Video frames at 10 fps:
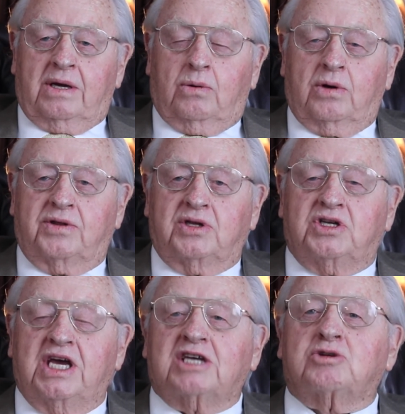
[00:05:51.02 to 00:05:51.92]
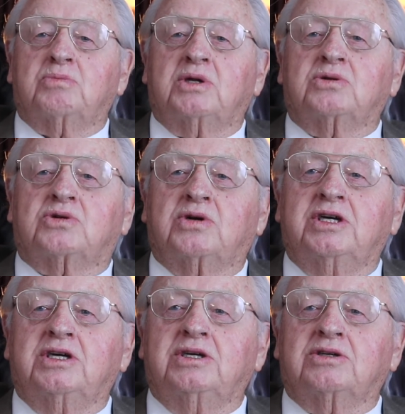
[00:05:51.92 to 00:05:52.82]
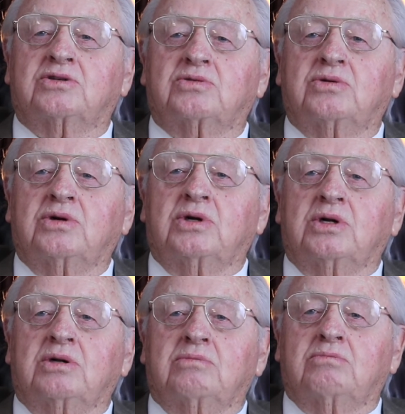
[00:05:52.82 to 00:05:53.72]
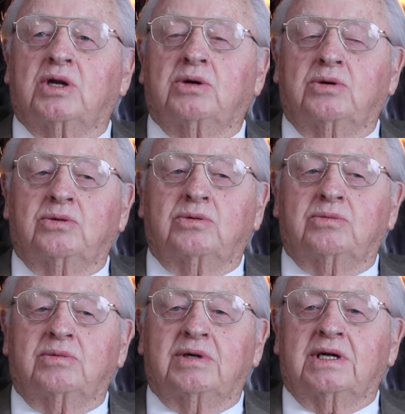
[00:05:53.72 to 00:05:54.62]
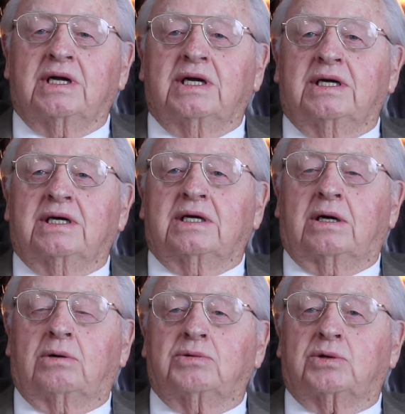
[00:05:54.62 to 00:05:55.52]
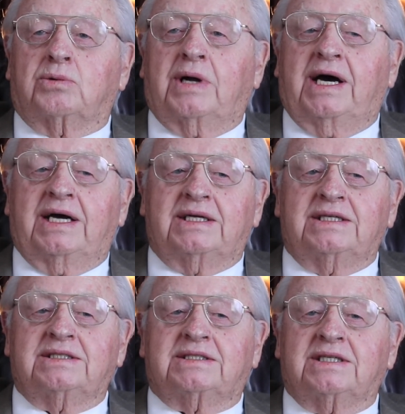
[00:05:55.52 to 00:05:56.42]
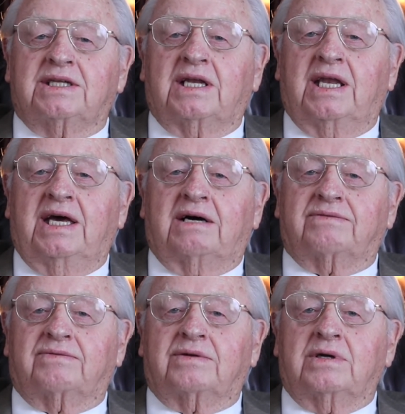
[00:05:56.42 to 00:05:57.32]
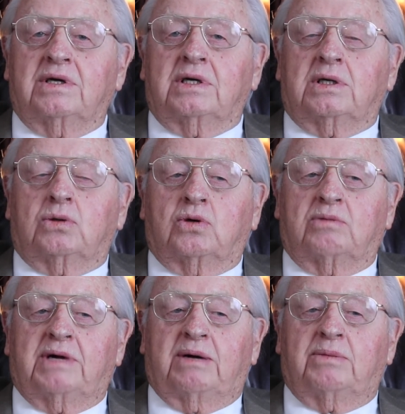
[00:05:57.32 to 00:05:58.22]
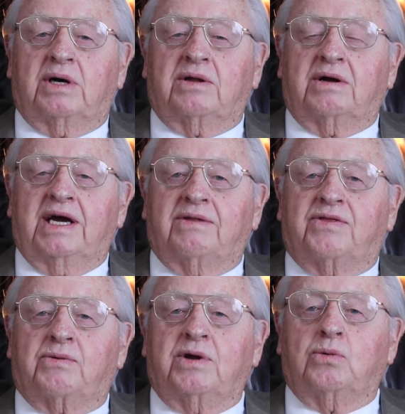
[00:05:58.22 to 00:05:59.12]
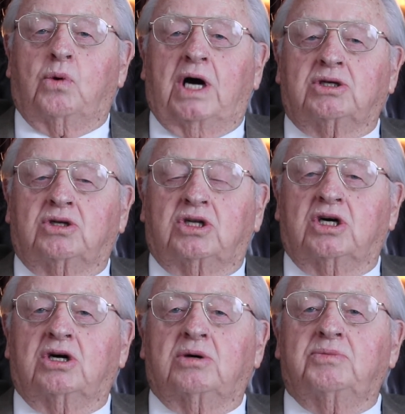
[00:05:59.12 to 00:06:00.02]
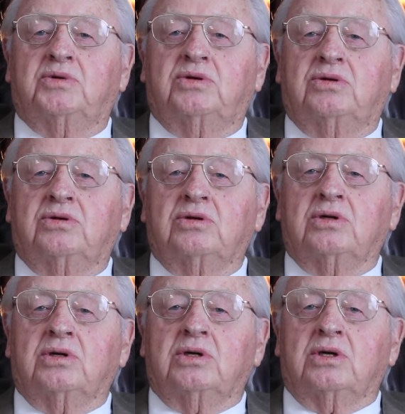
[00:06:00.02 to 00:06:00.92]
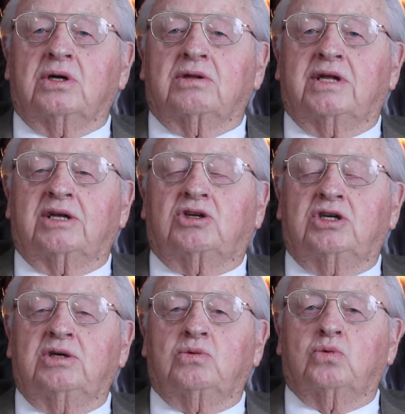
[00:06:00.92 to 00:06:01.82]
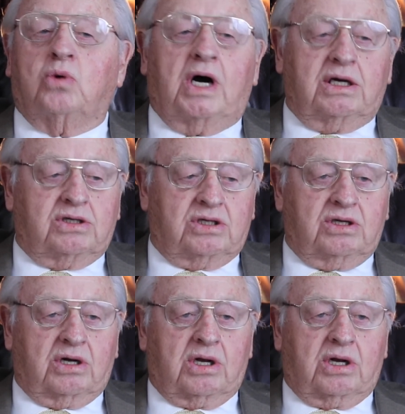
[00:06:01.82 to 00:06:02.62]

where the jessamine trees bloomed on the right, and to the left where my mother had 3 wash tubs that she washed her